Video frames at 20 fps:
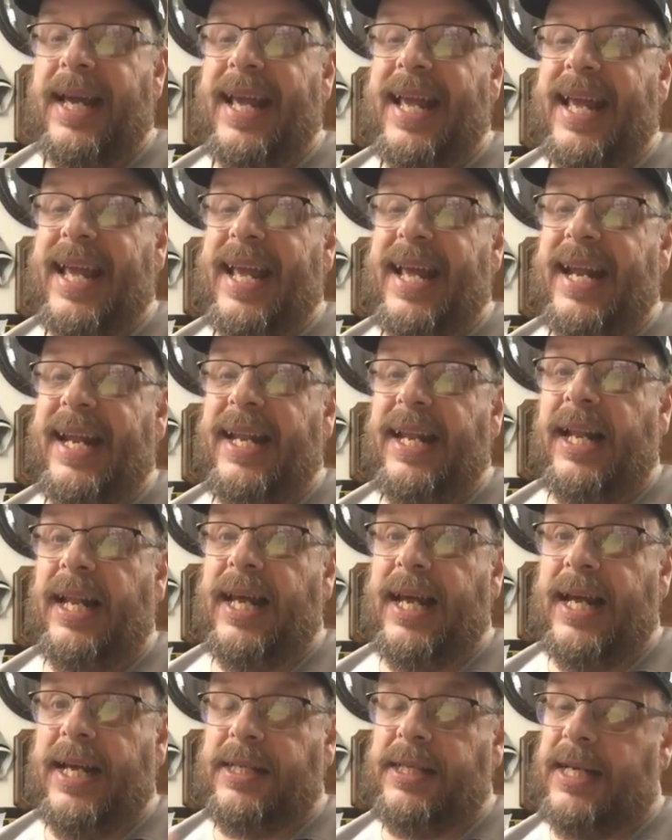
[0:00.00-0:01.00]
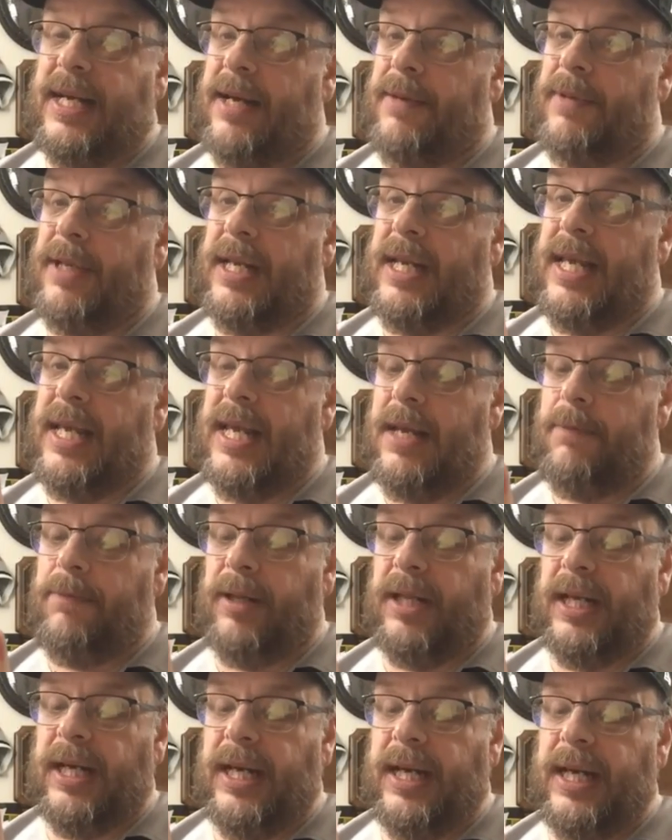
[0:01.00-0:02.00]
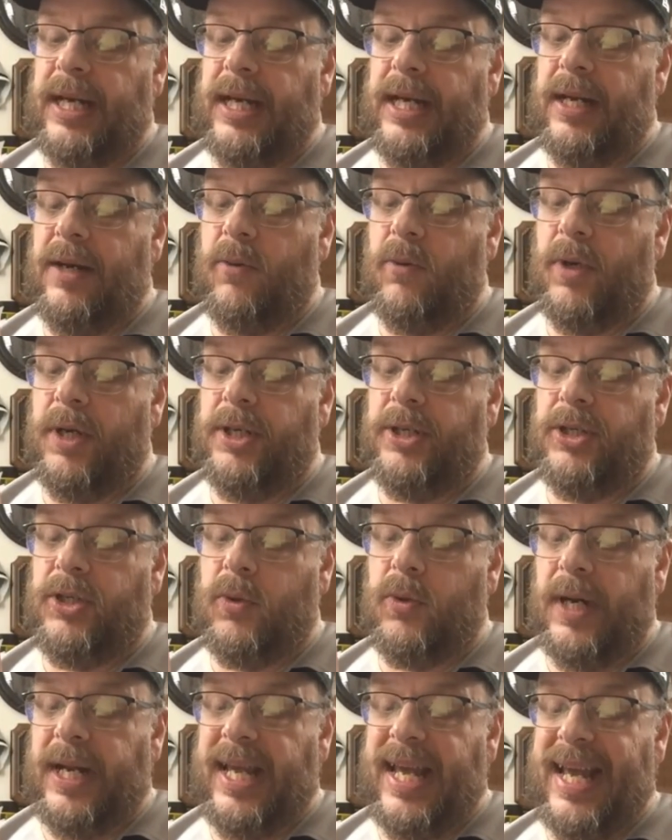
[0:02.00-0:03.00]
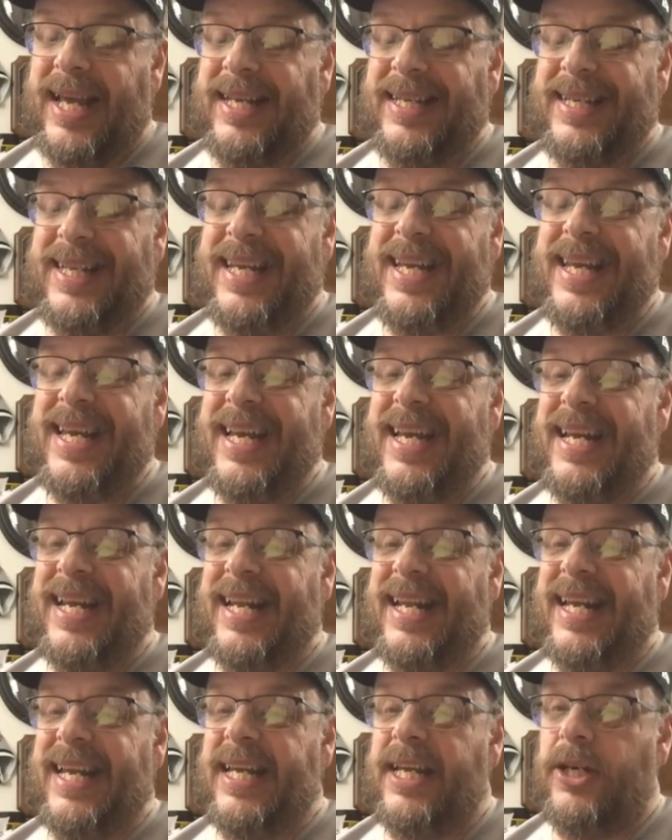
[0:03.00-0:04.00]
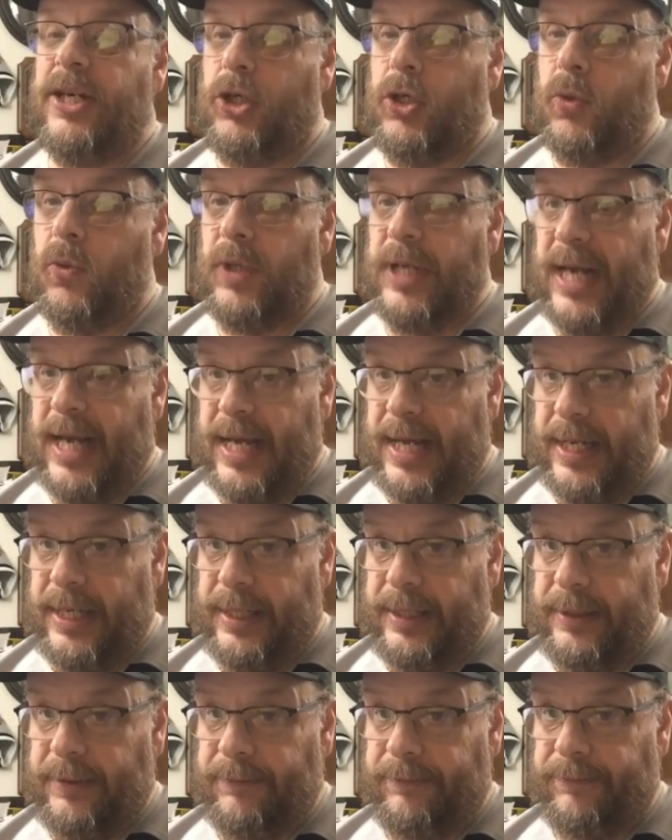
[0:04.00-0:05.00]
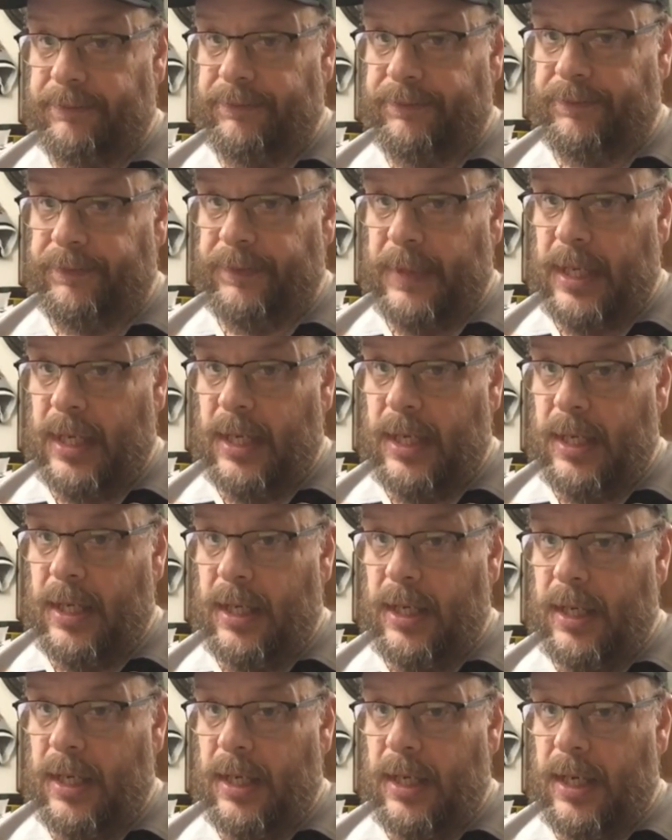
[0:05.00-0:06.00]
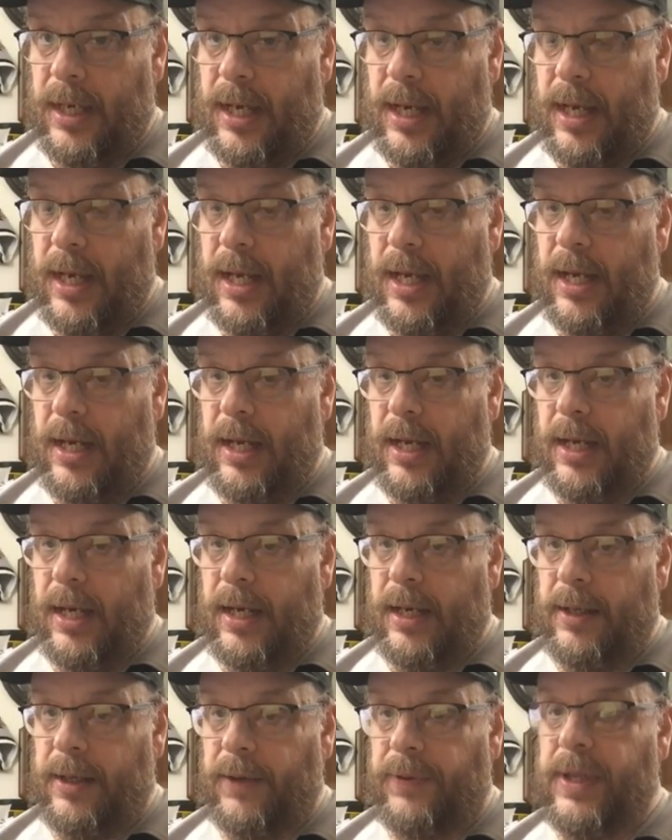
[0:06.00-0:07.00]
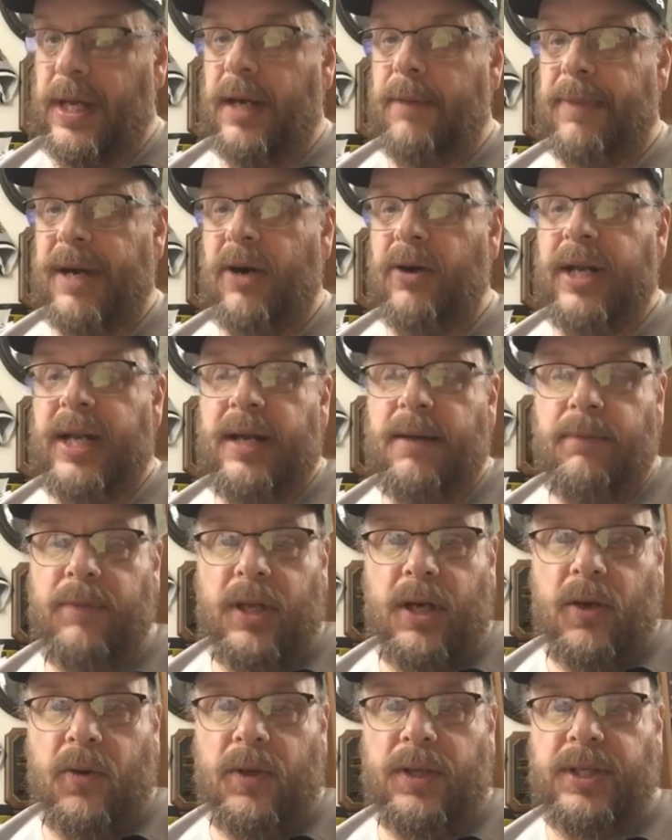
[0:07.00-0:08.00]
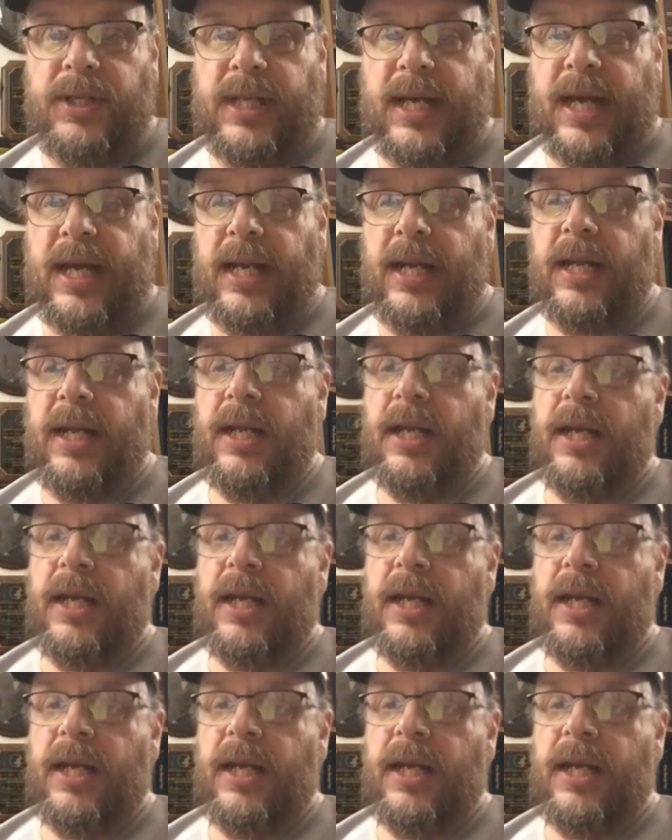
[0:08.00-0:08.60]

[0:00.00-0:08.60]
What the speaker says: And the last time that he played was 2018, and he hit 210. And the thing about him, though, is that